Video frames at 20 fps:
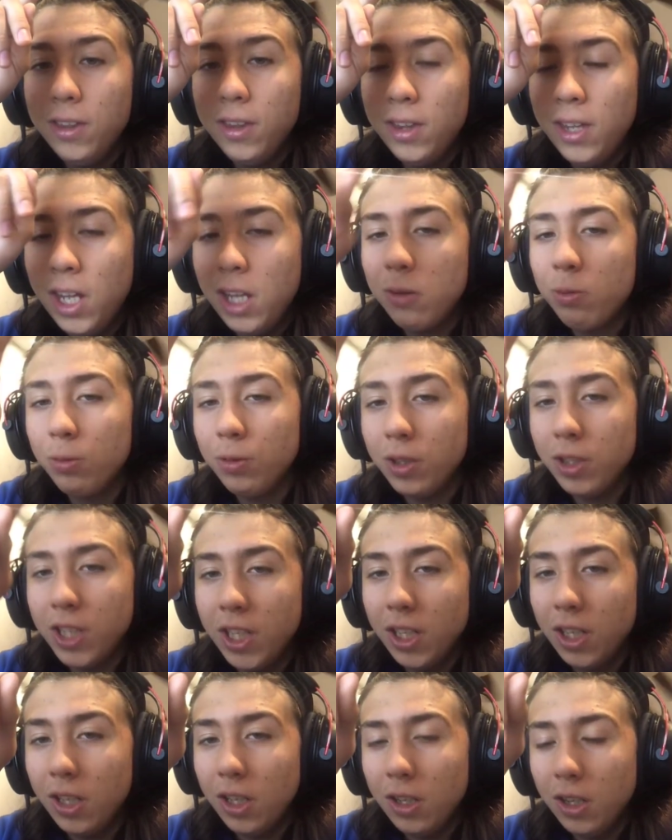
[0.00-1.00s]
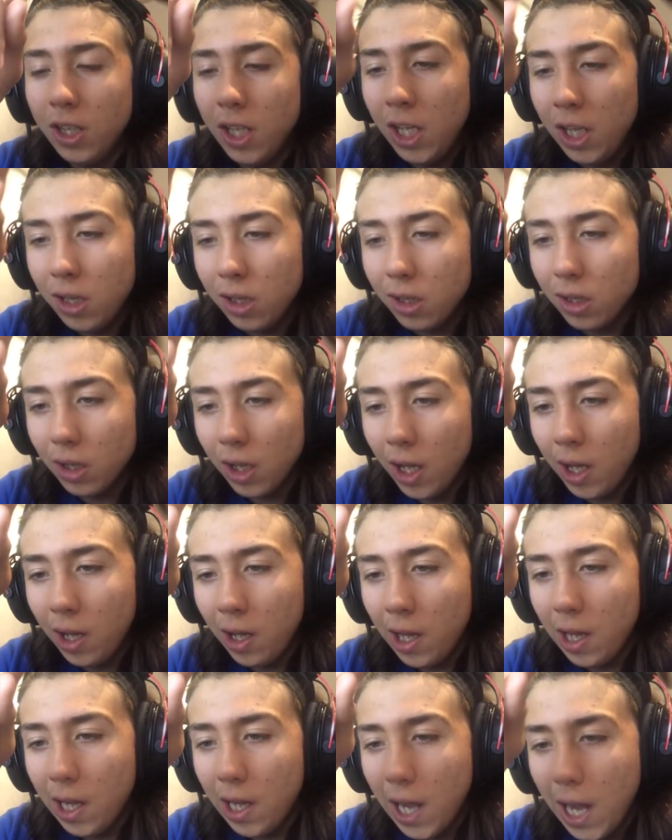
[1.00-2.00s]
this
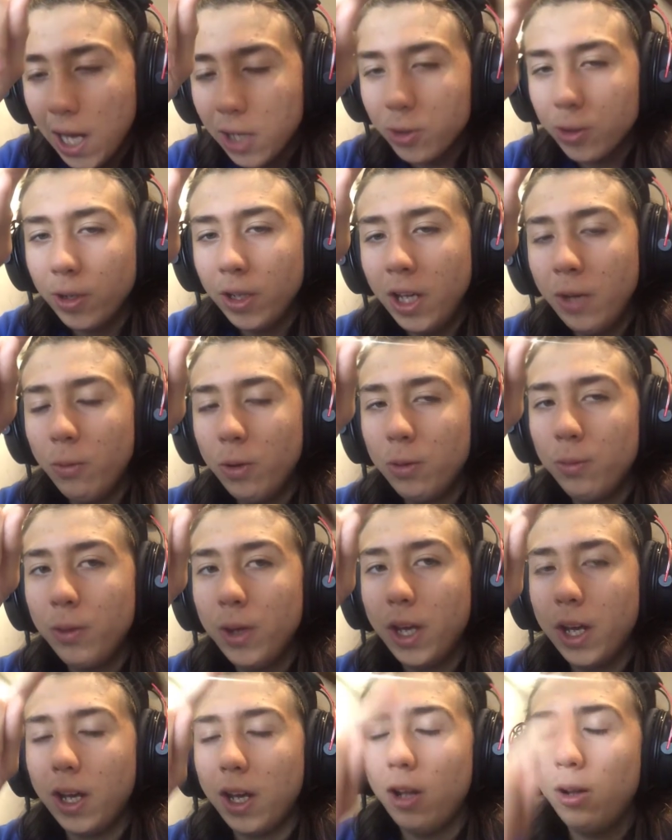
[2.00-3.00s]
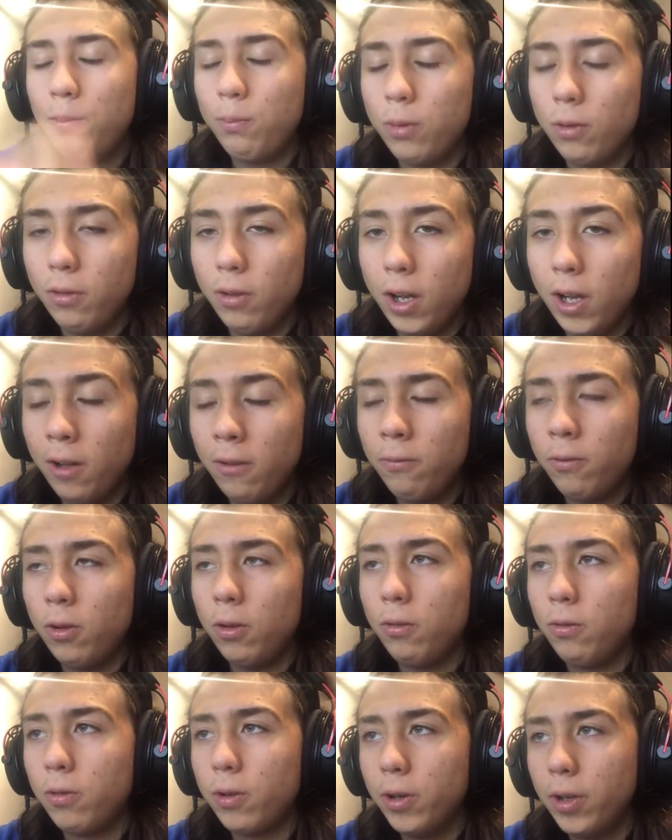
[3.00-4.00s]
actually will be
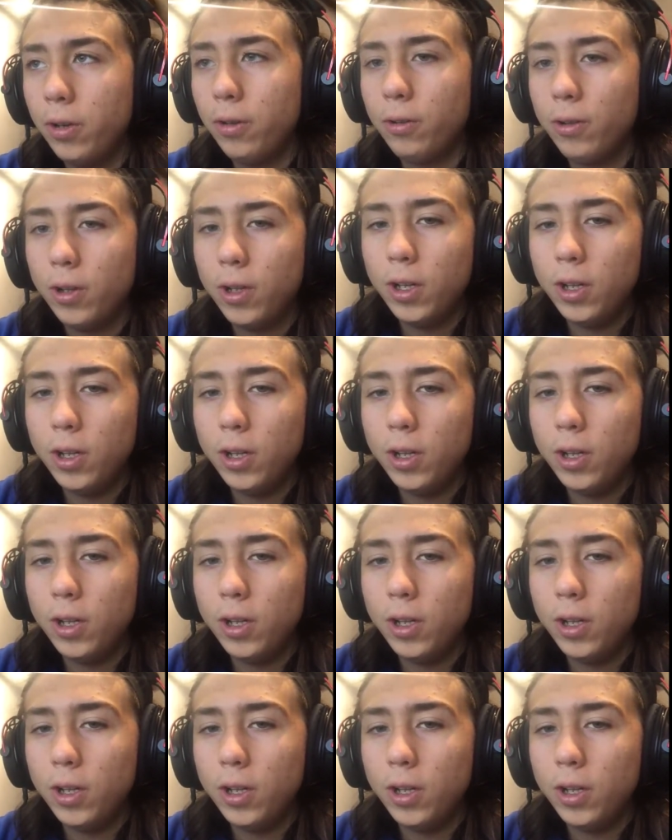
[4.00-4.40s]
helpful for you.